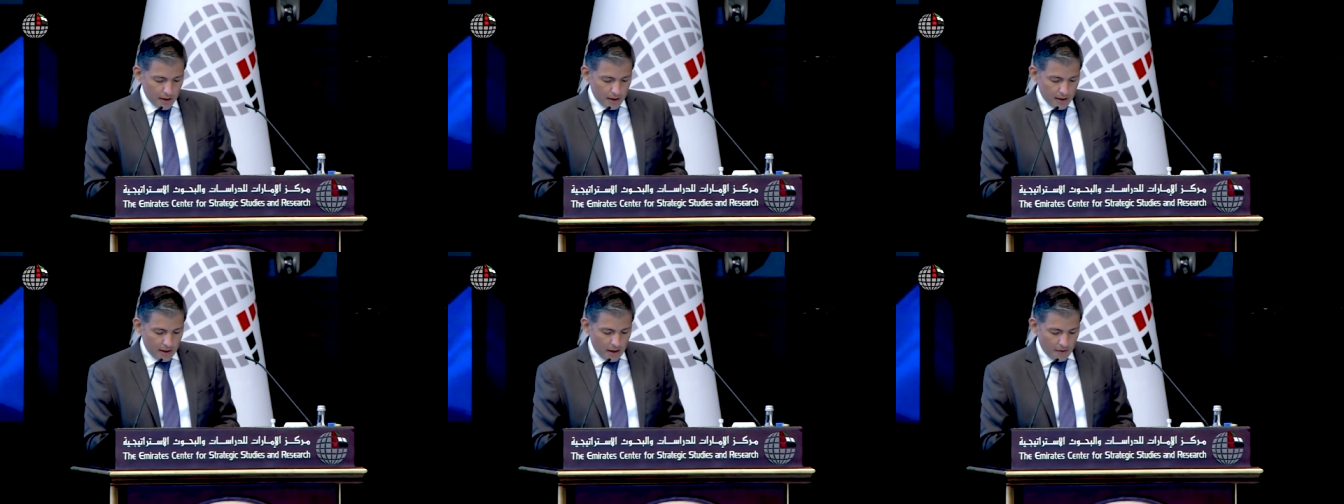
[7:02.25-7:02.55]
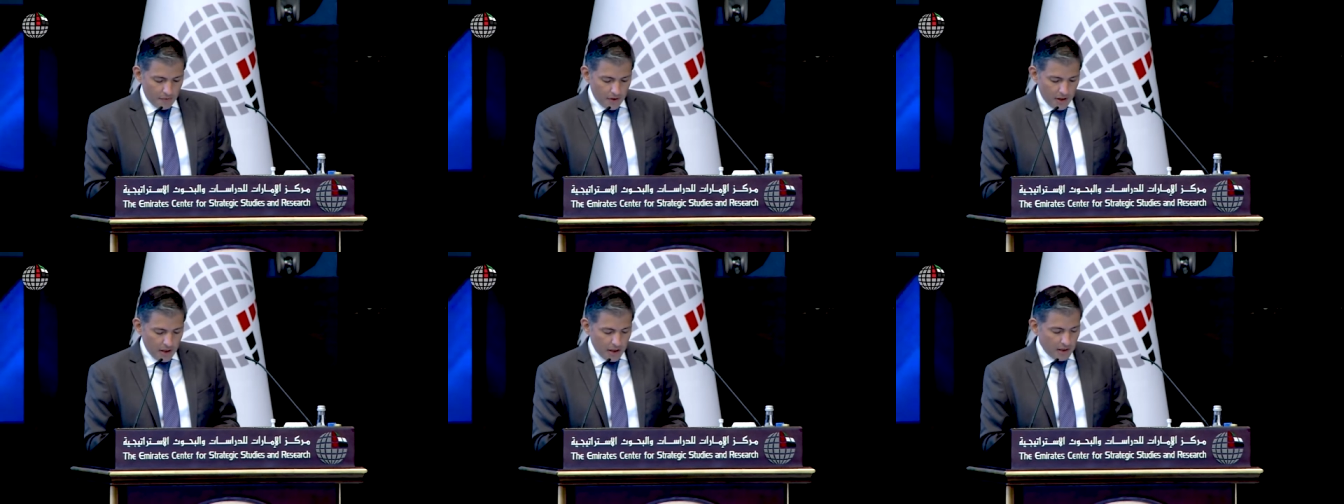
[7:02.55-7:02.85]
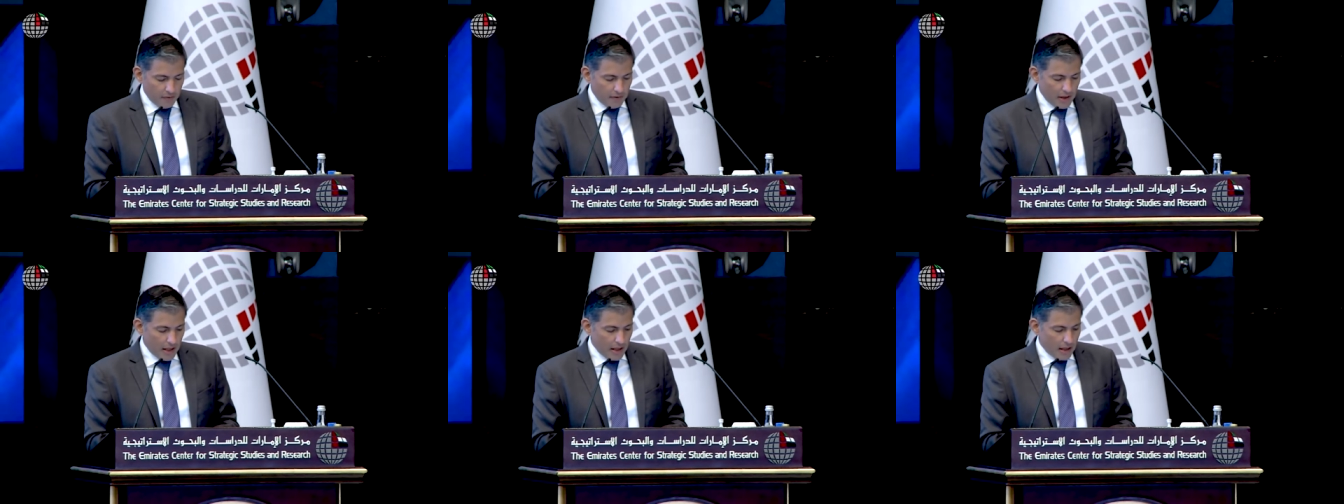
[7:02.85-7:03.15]

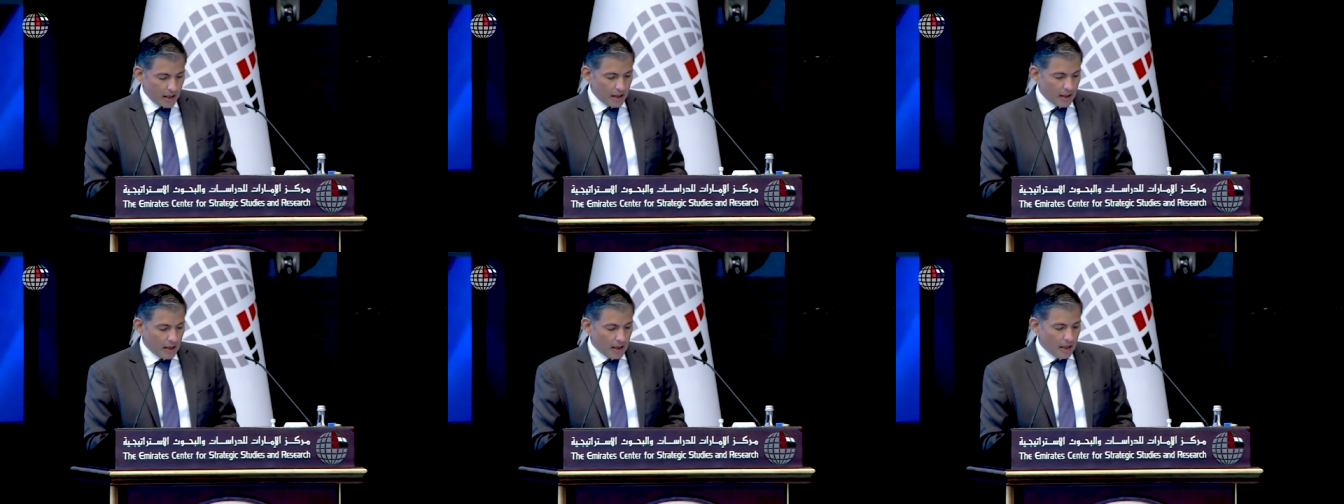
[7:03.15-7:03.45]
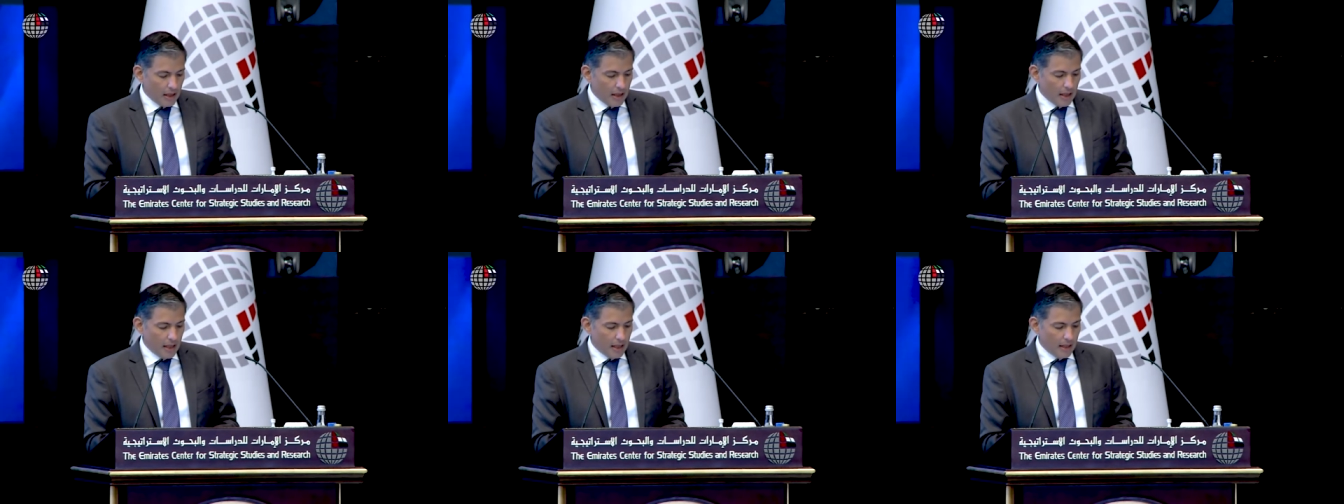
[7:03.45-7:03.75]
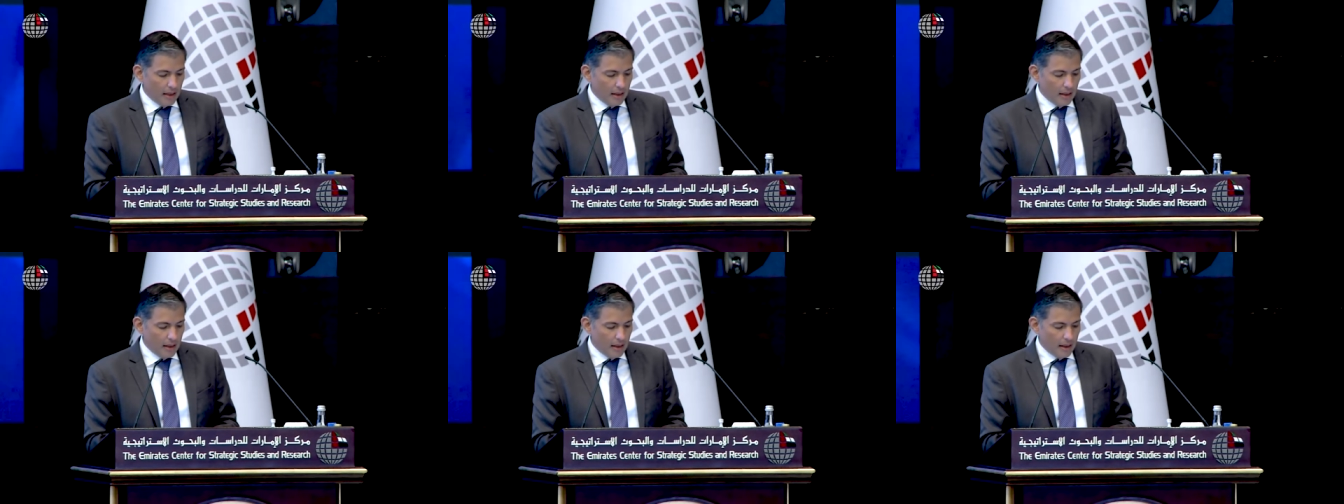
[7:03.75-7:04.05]
definitively
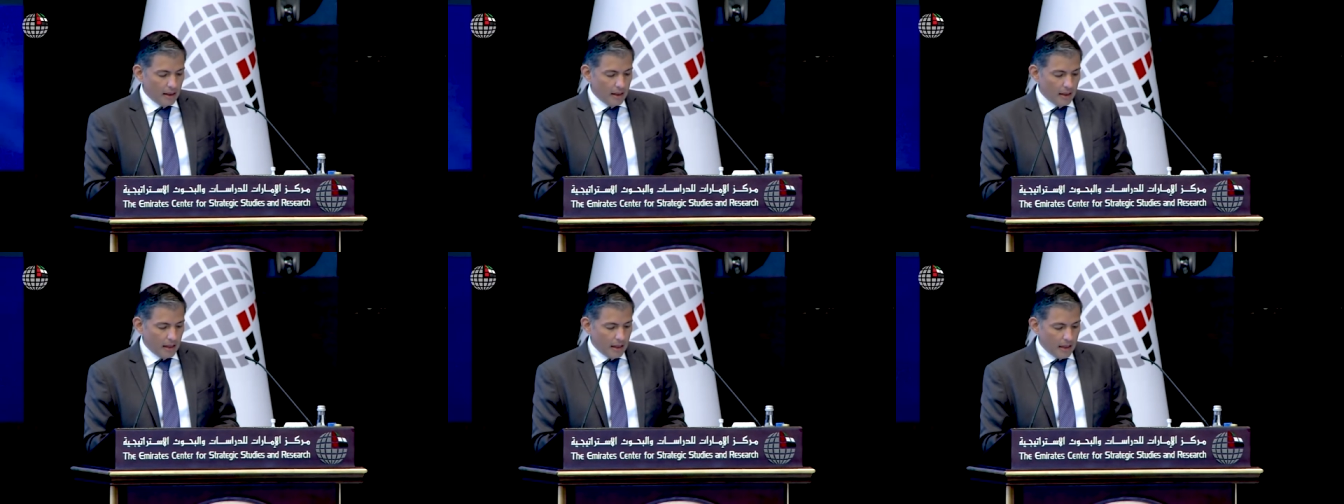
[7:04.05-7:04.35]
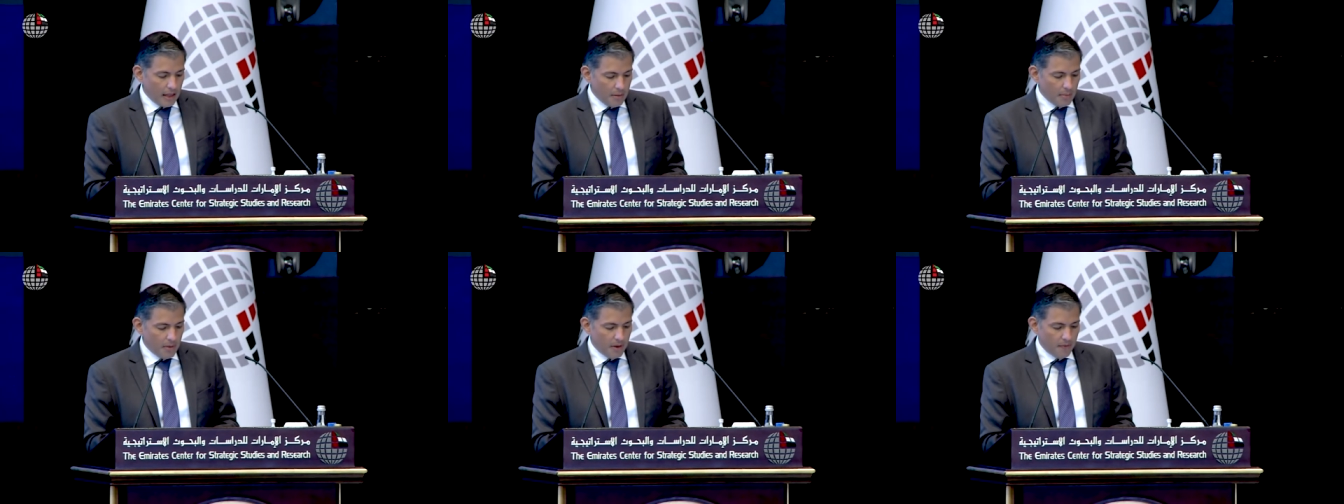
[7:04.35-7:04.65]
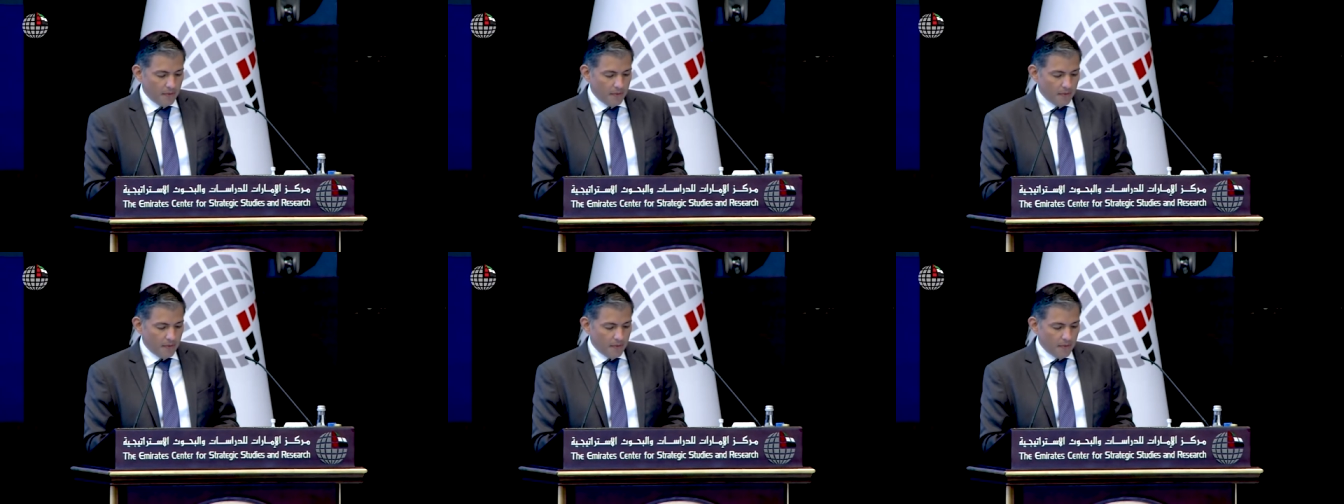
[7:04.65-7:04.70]
limit